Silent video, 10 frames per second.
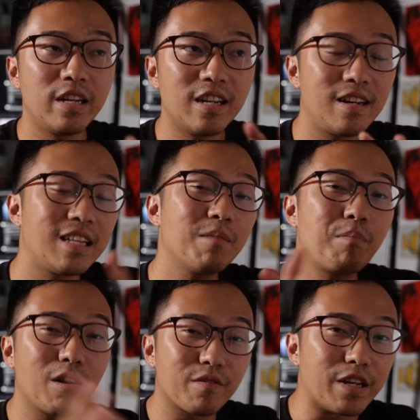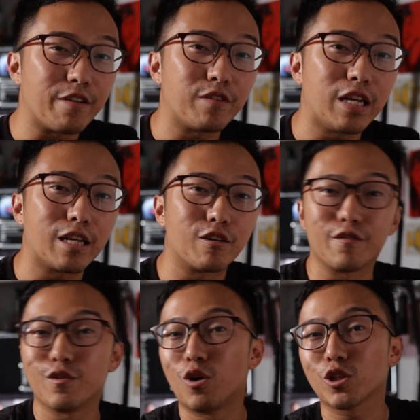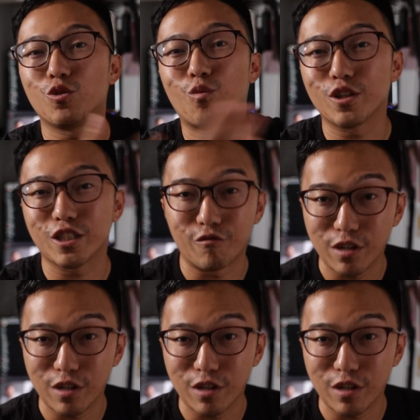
in the later part of the evening, if you walk towards the